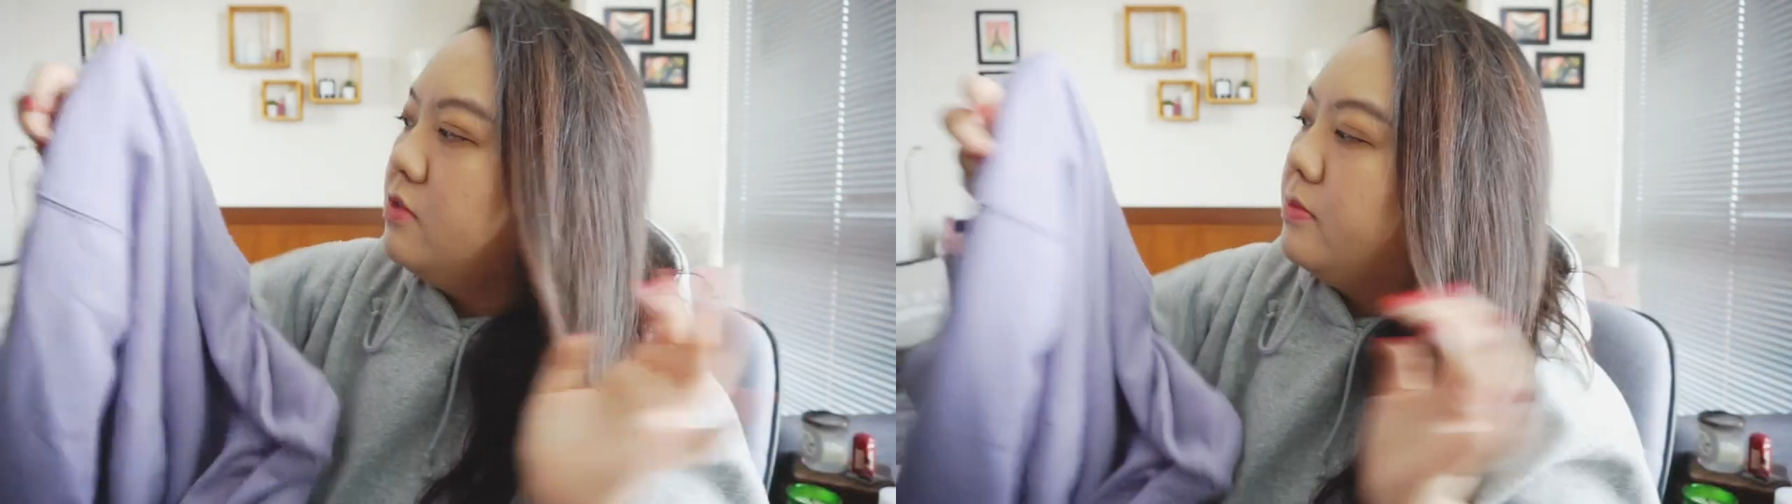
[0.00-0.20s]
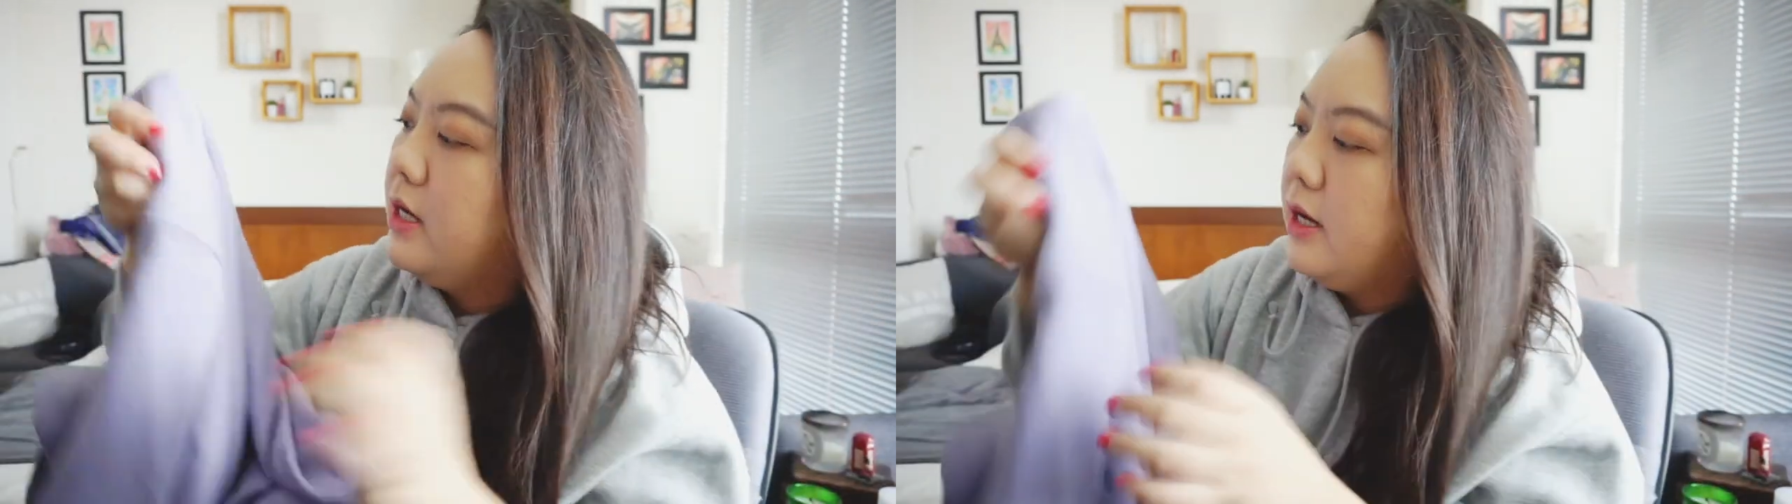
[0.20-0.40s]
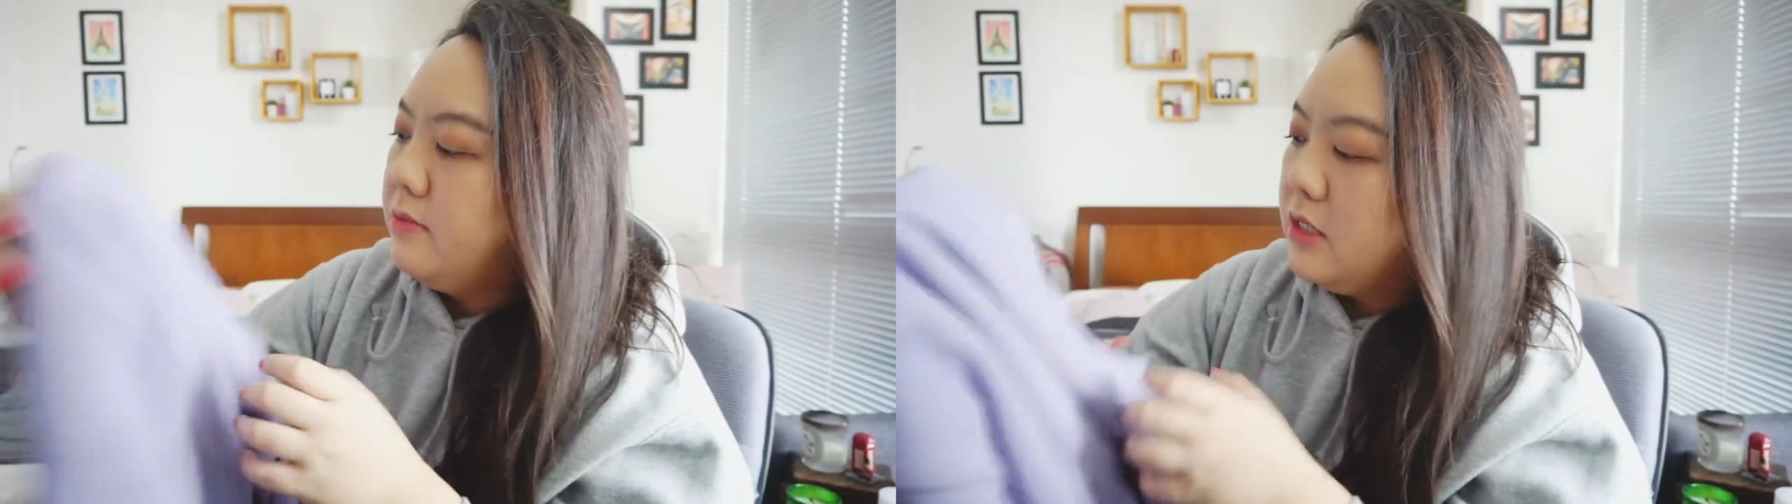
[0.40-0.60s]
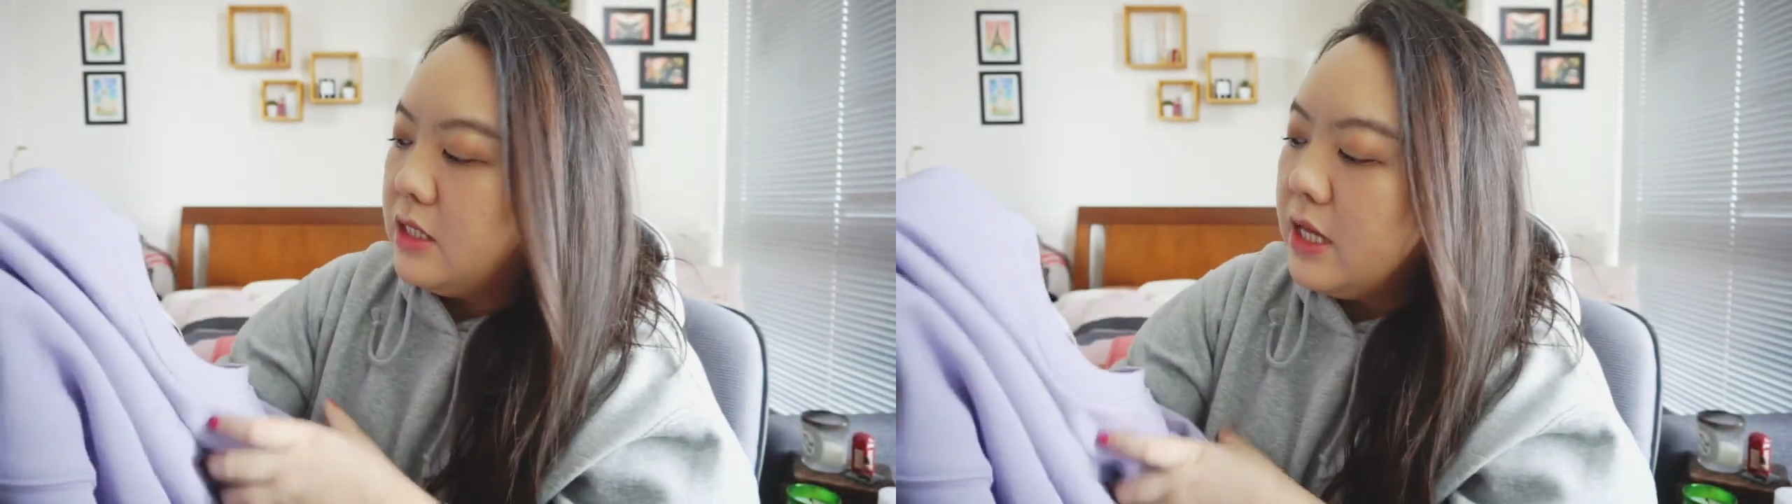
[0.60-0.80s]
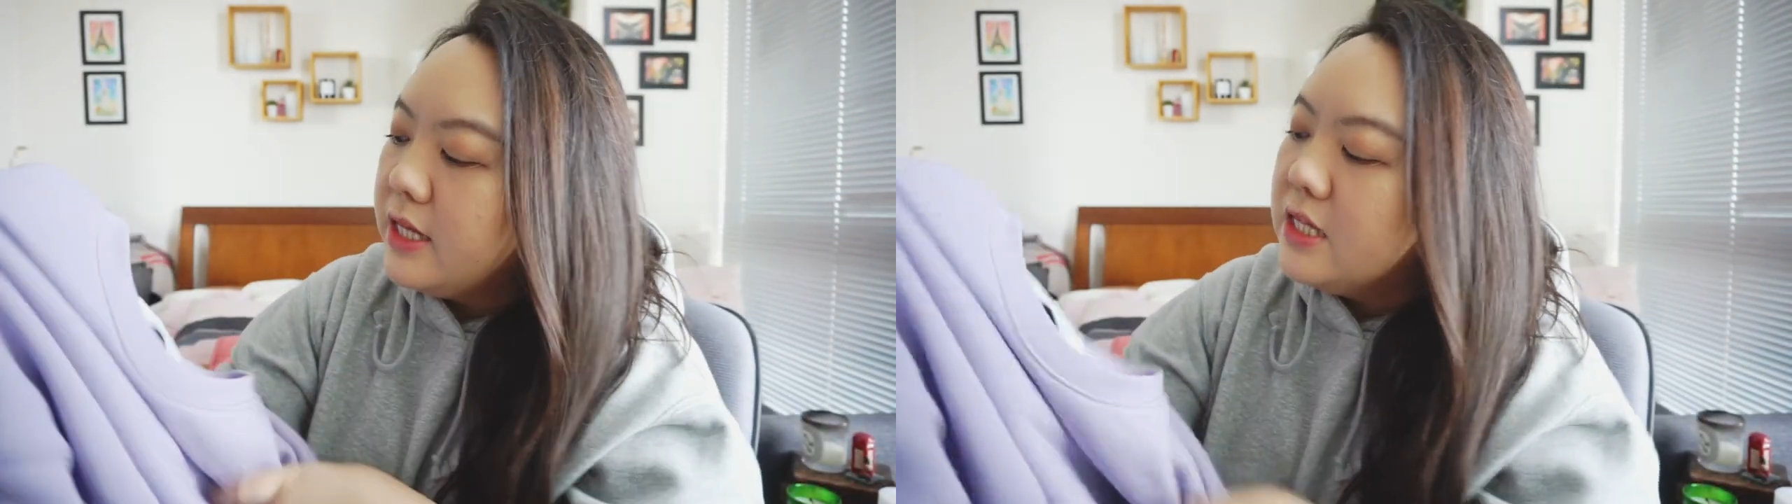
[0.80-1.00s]
when it comes to
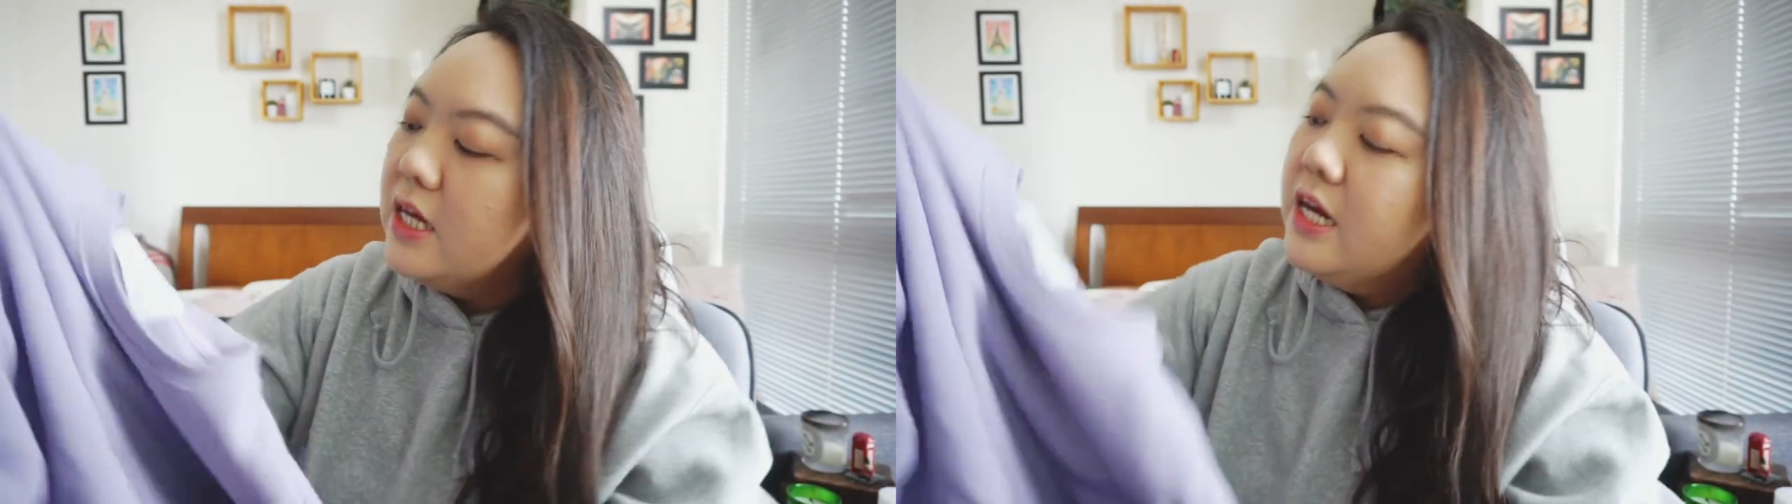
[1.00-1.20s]
size